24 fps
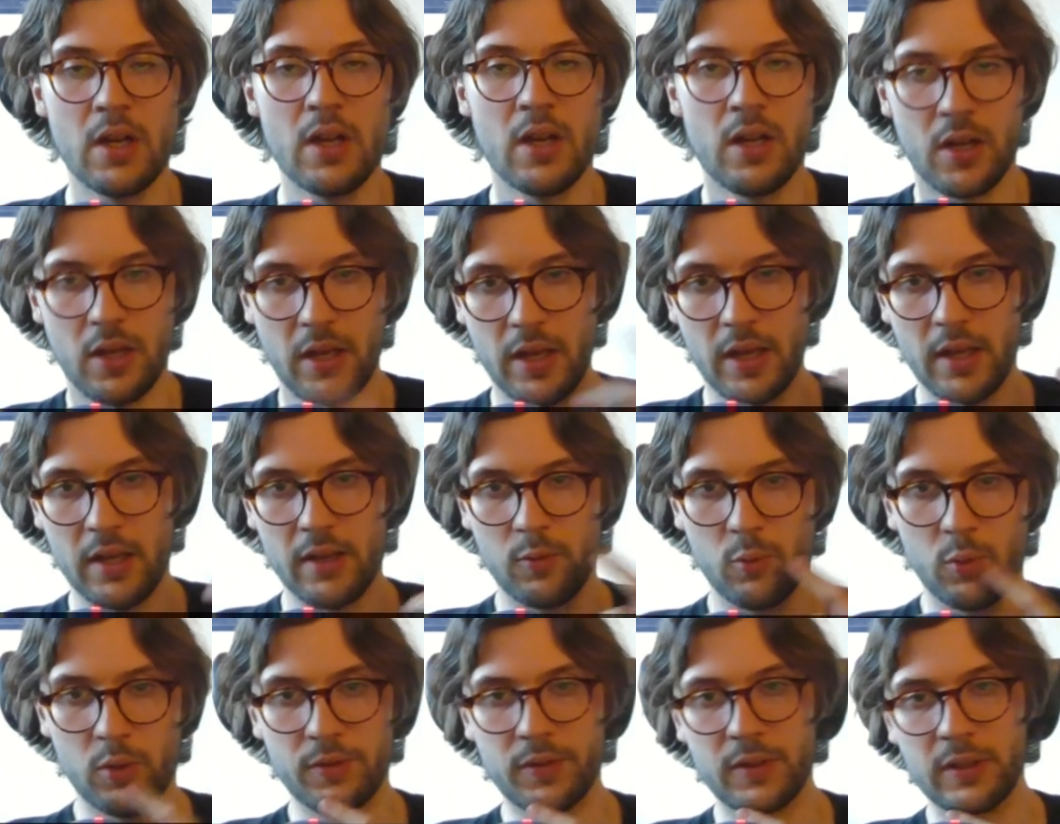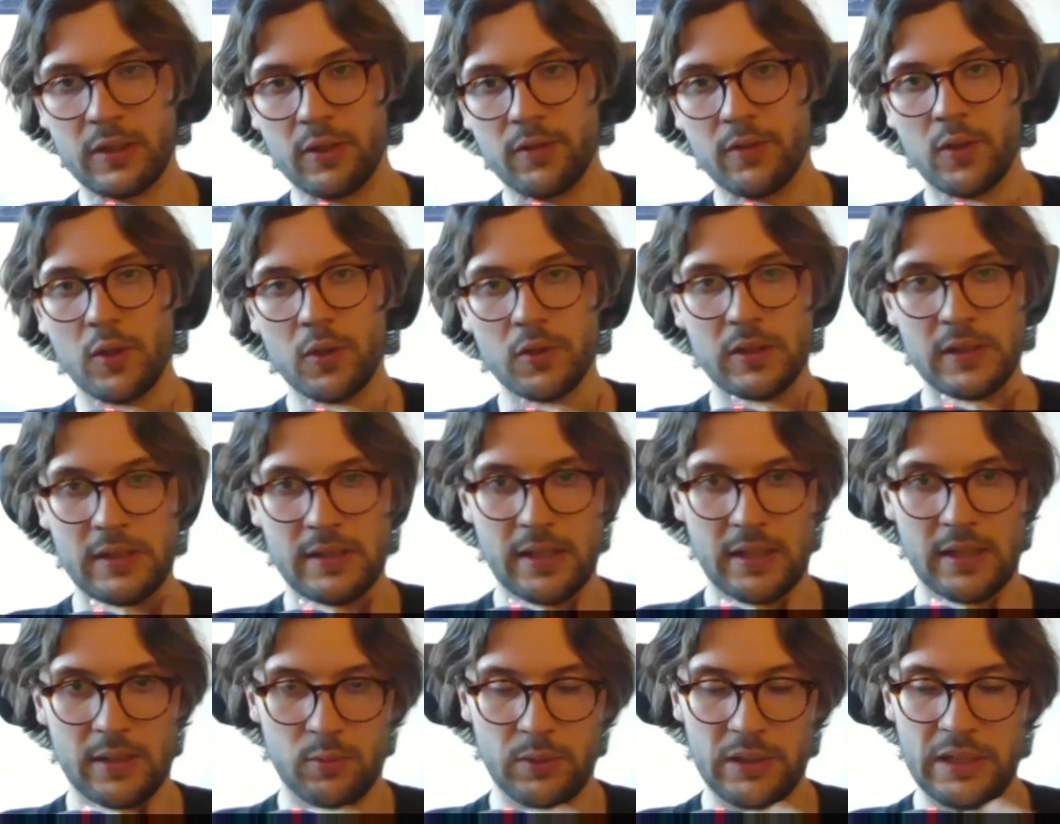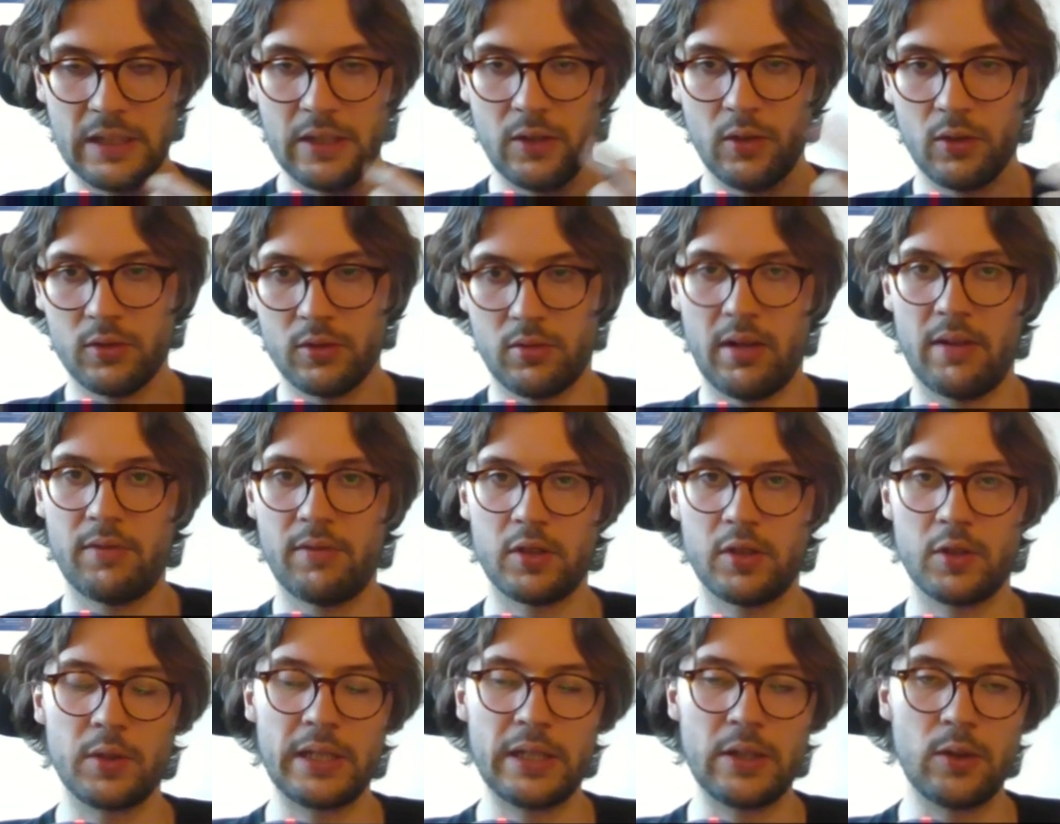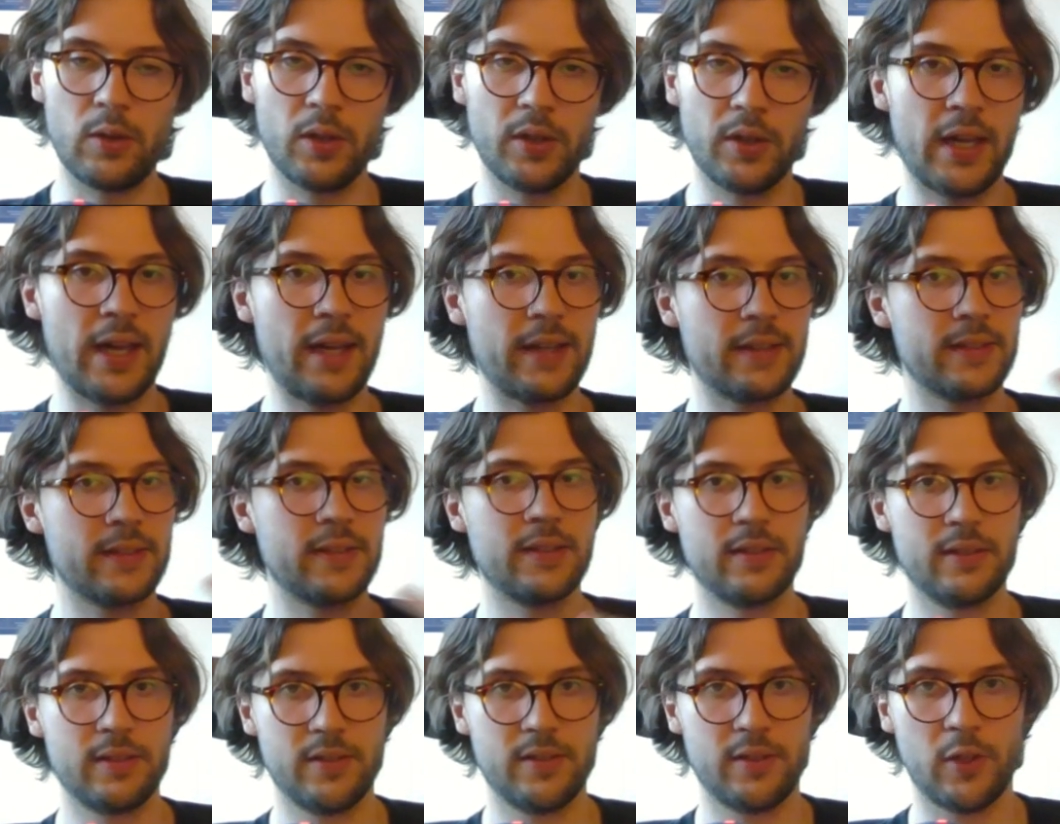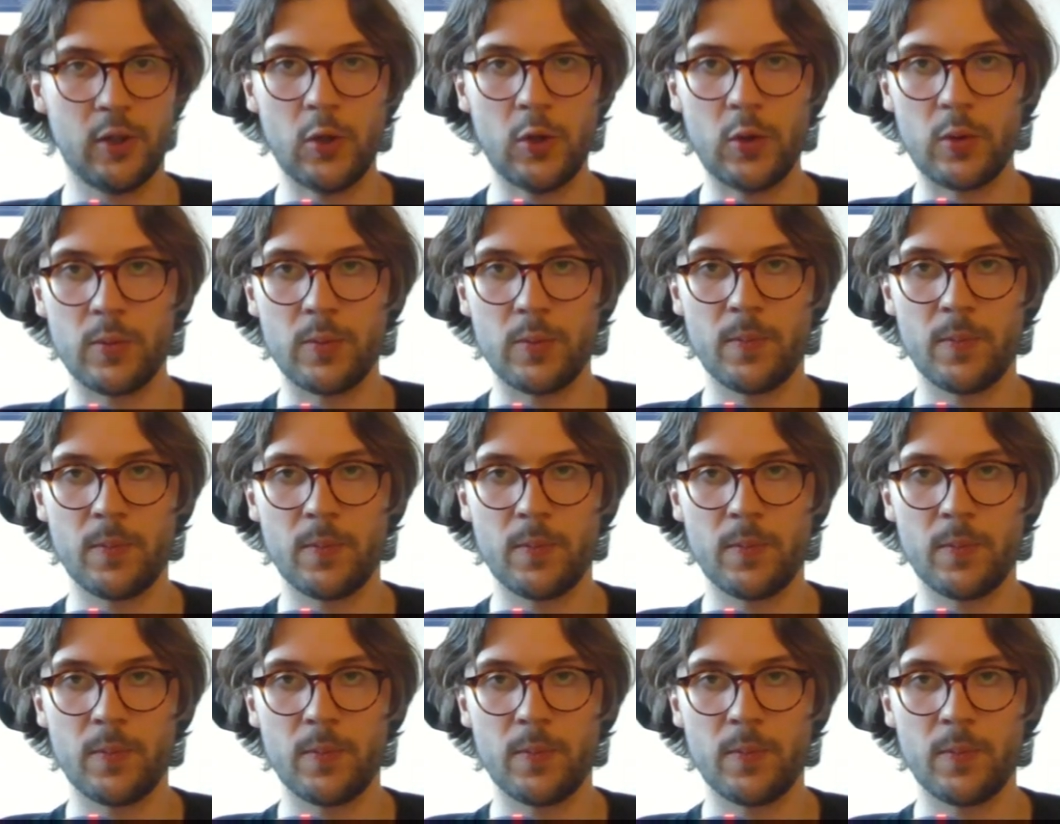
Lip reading: One thing of note is that we also have a Greedo on hand, so